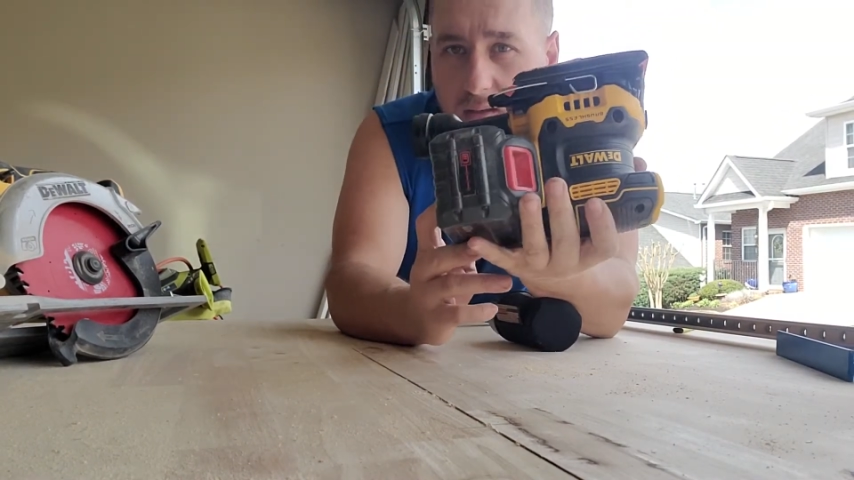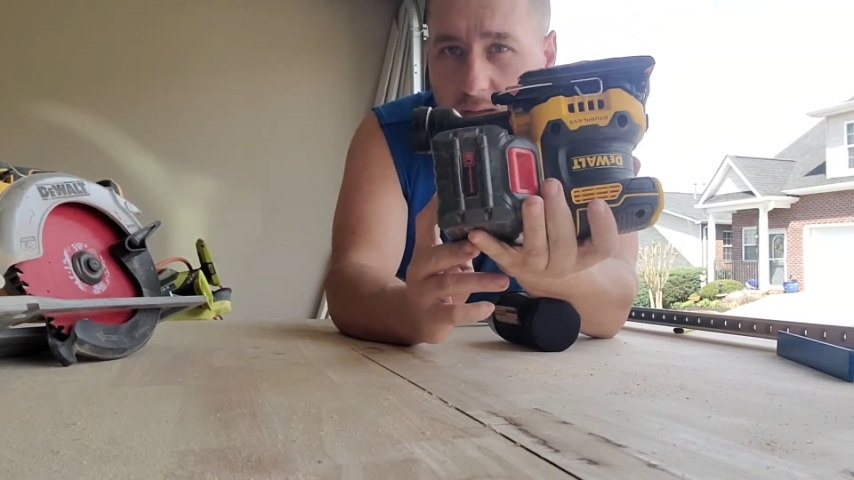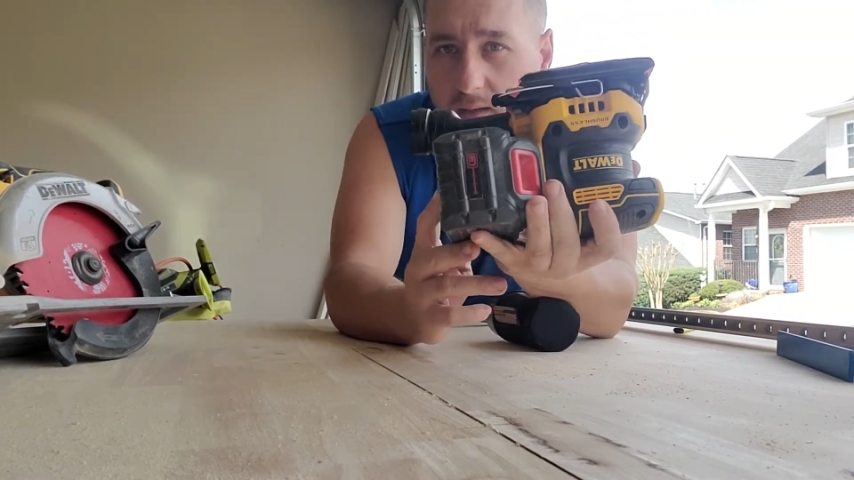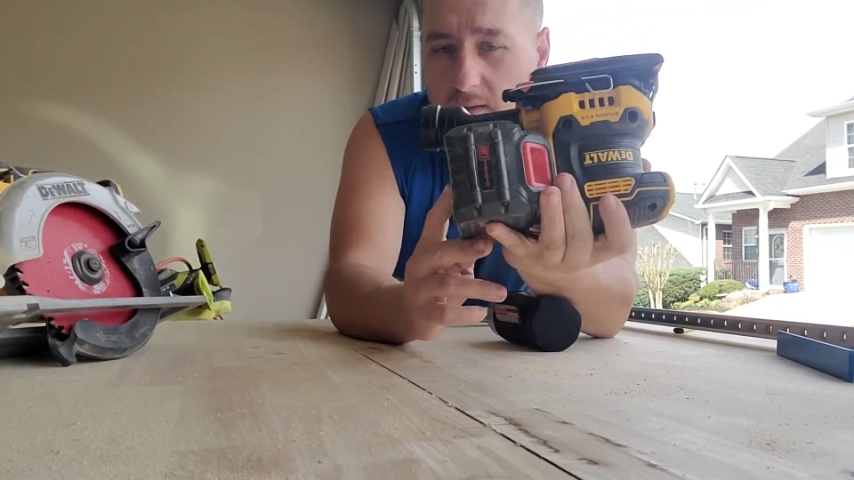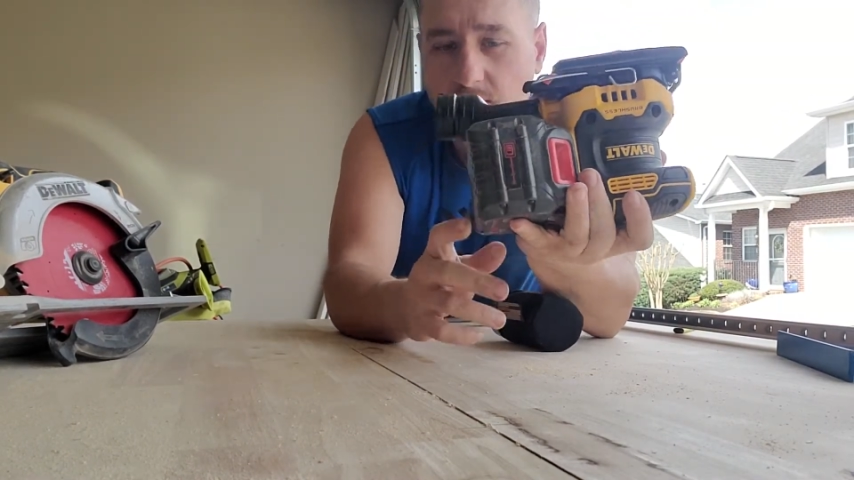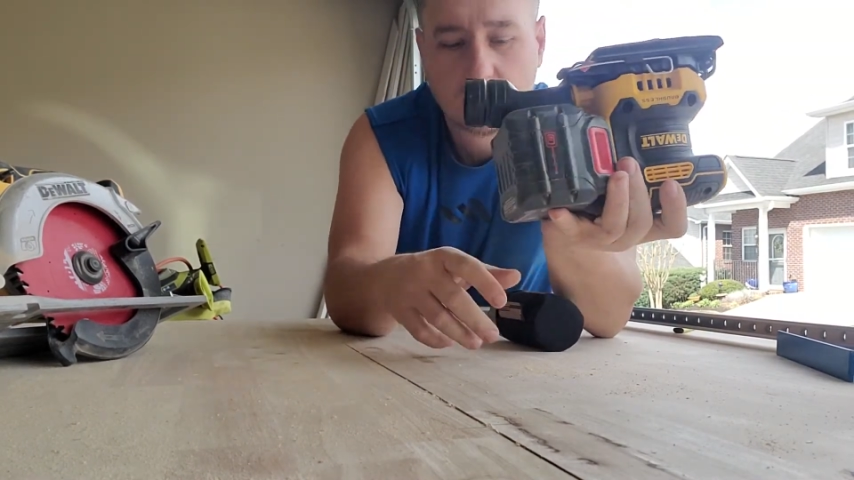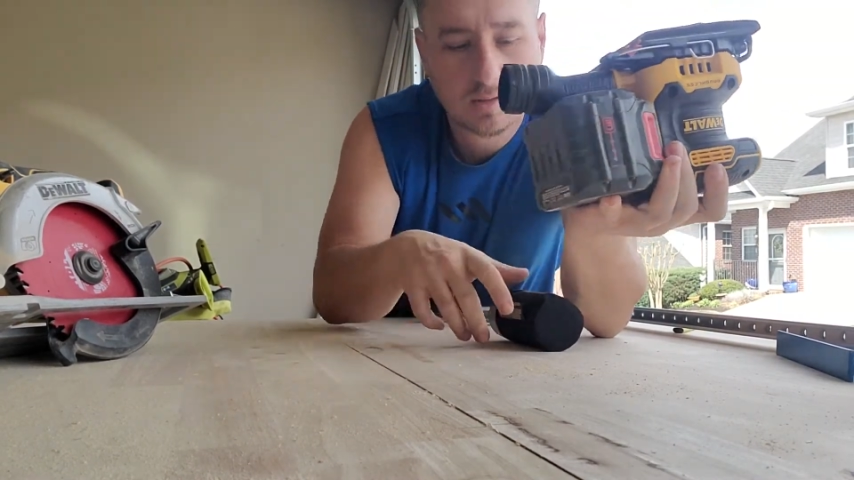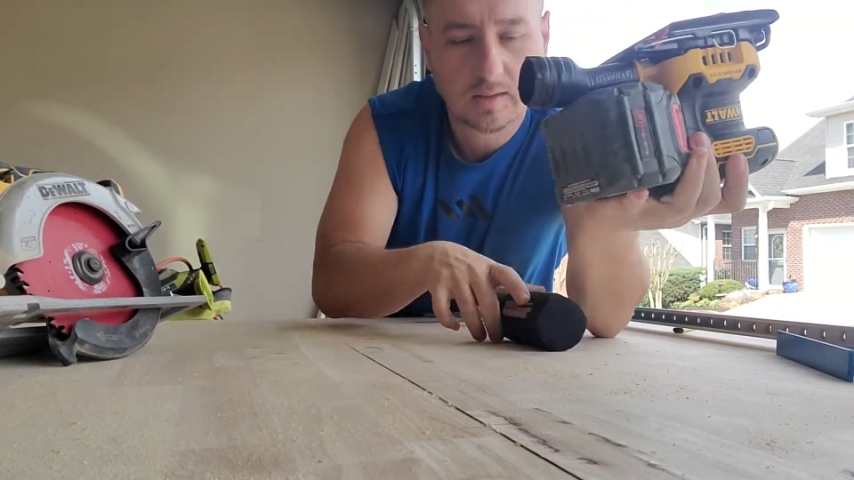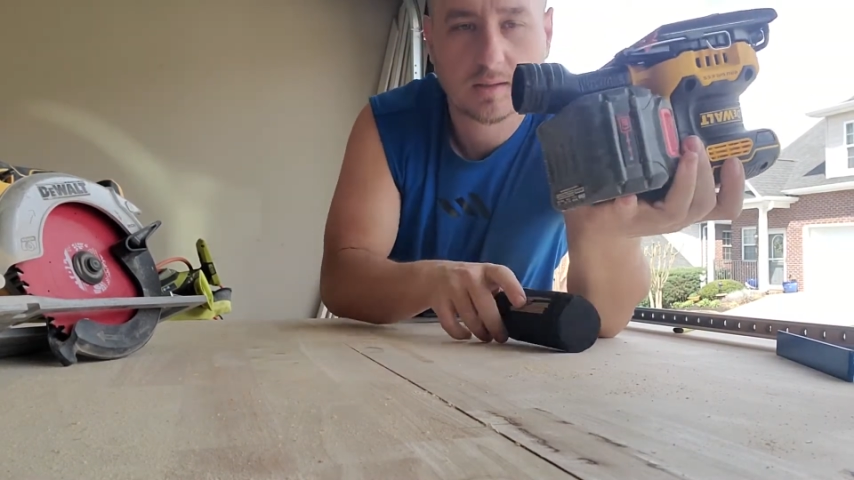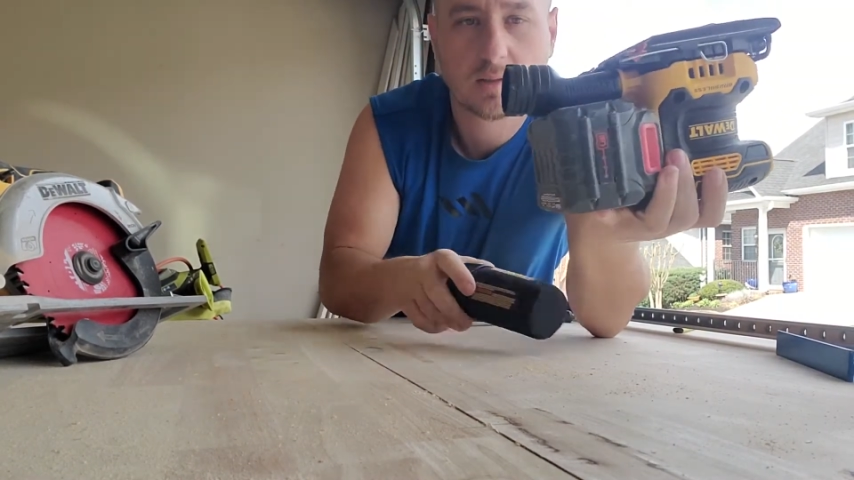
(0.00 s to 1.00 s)
and you see
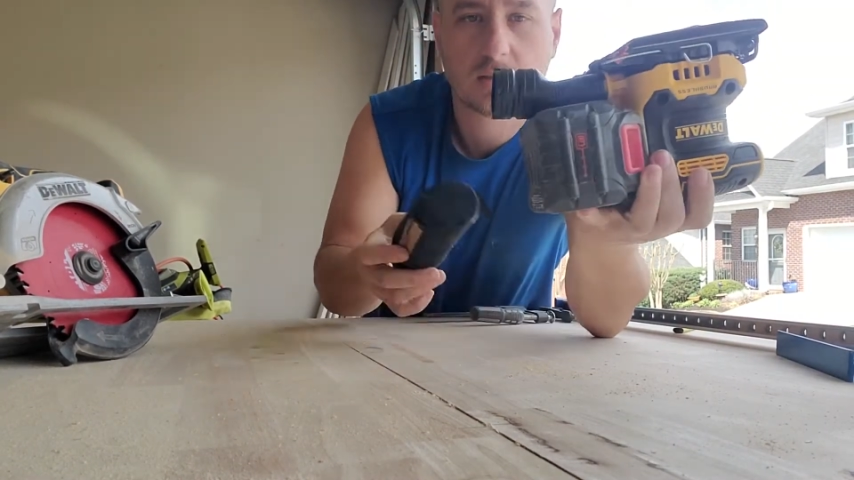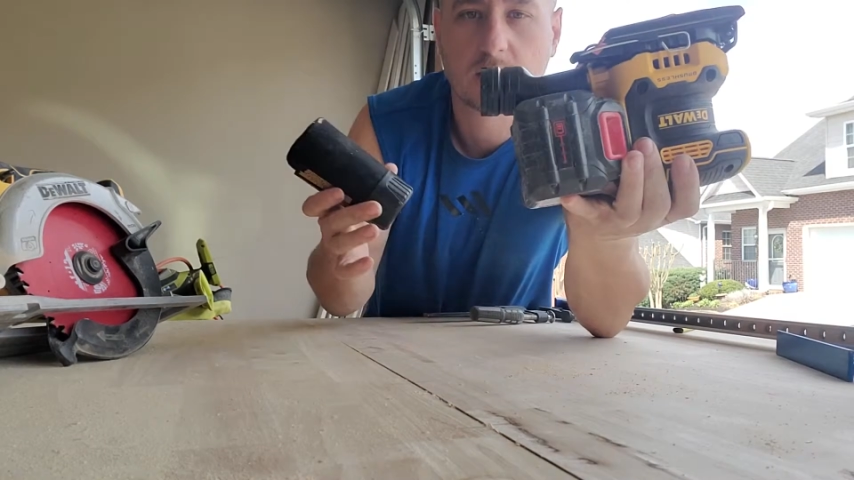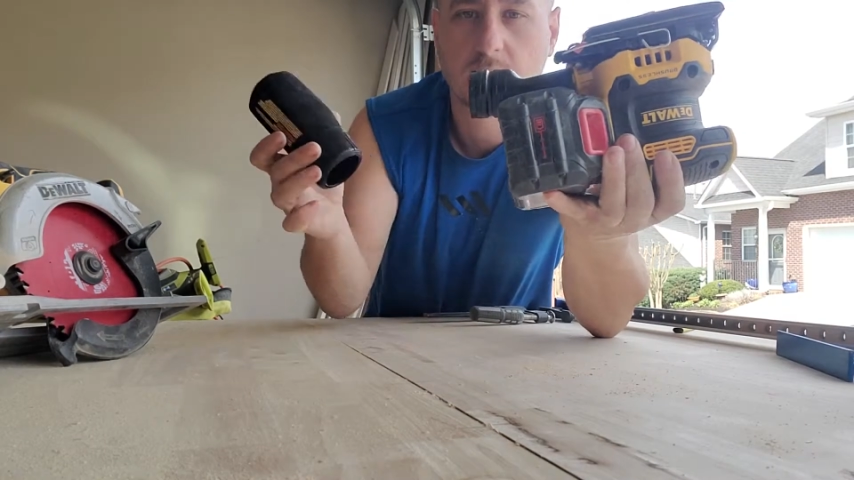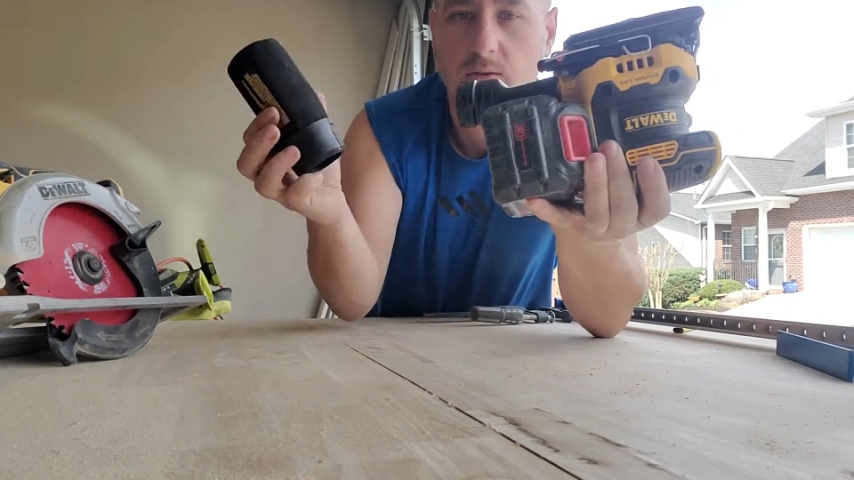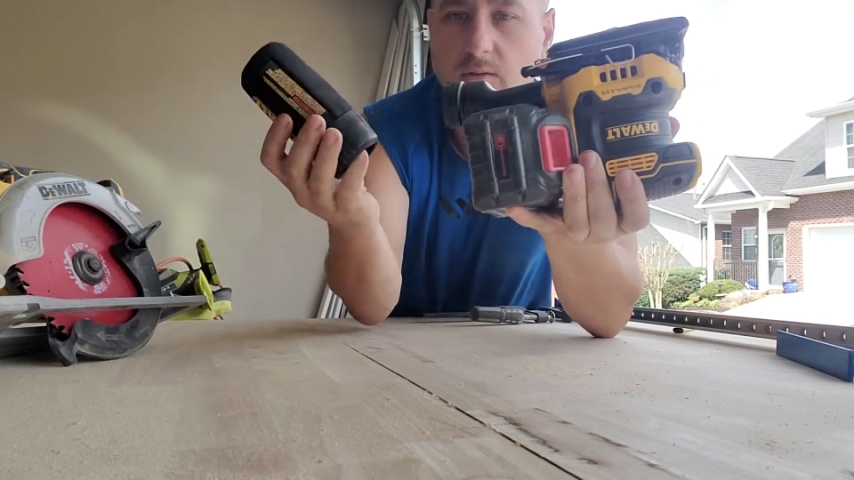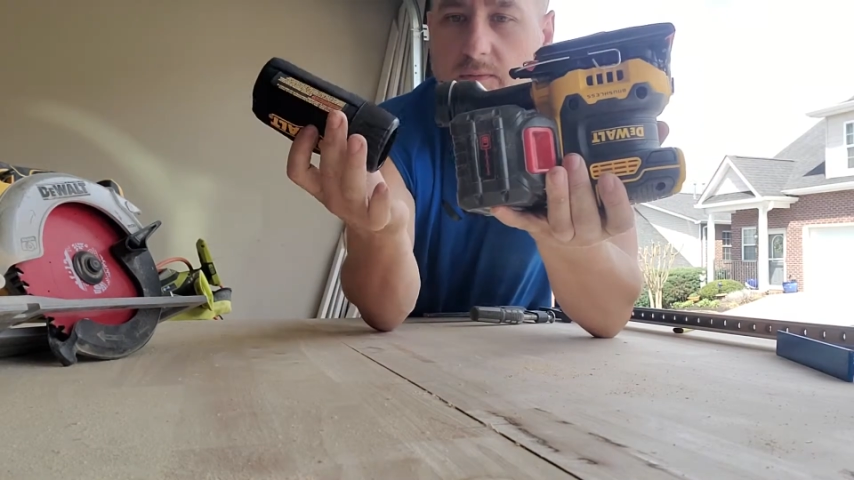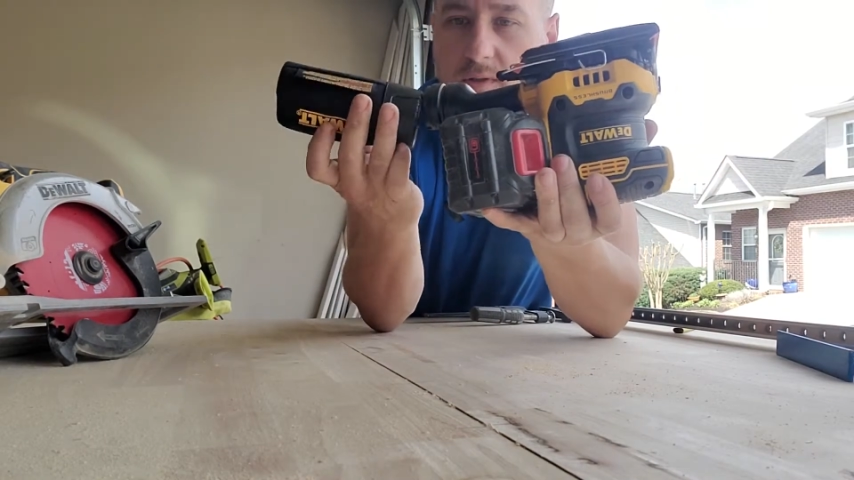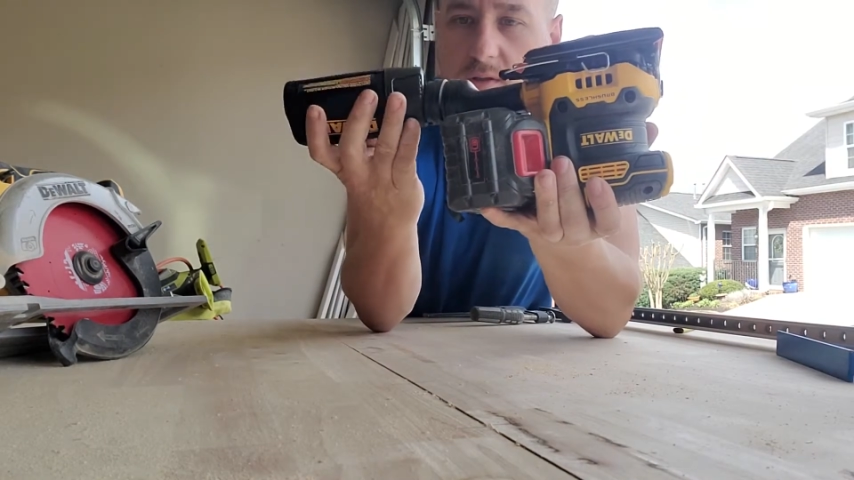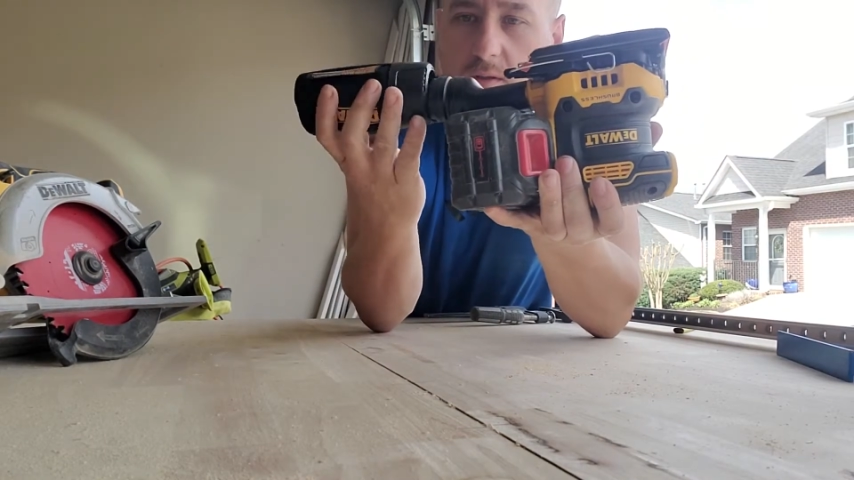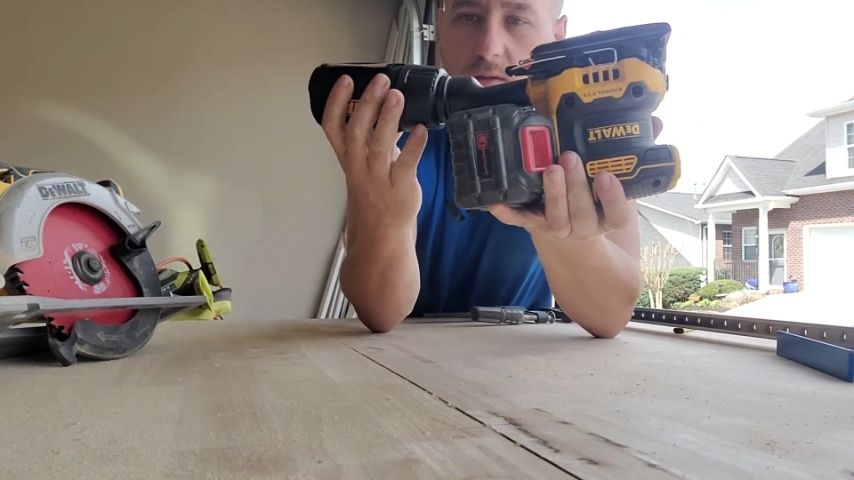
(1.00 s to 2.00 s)
that thing actually
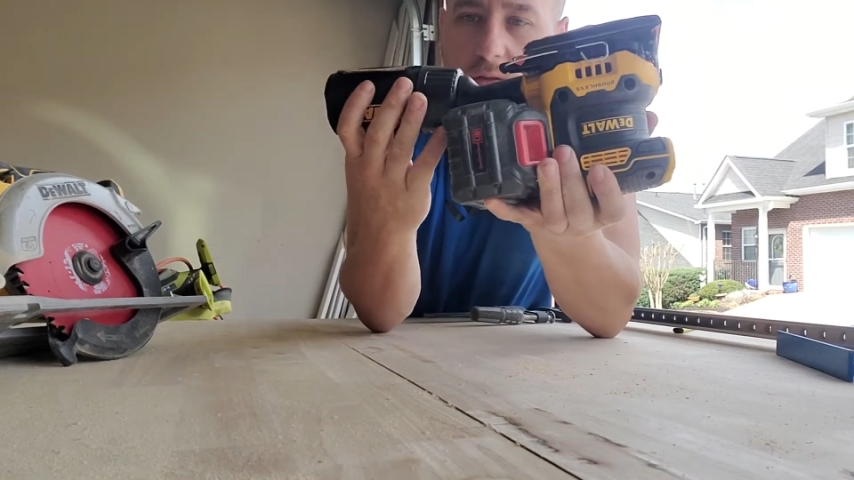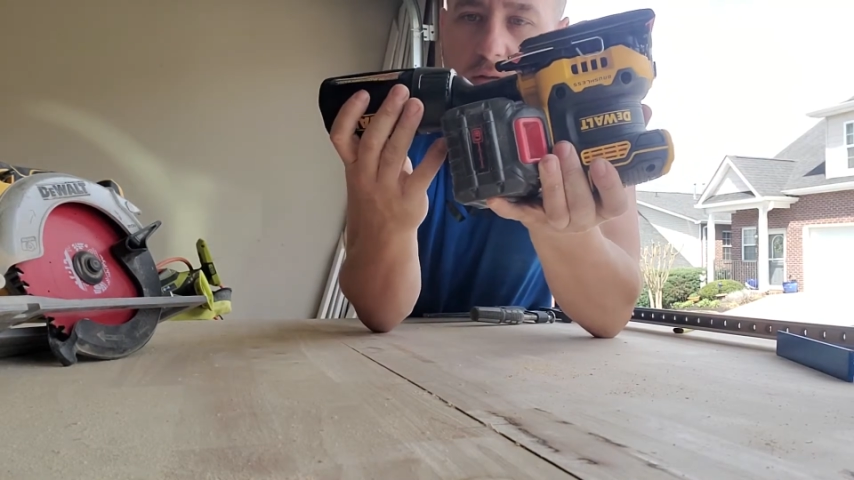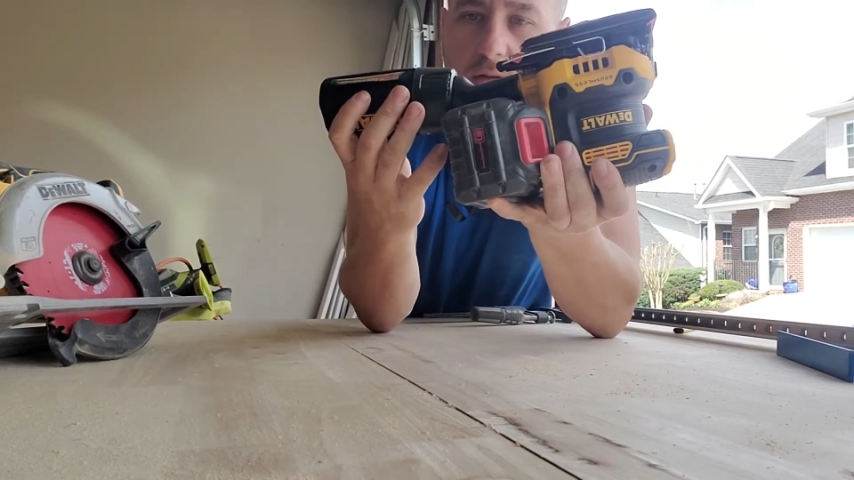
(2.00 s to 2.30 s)
fits on there.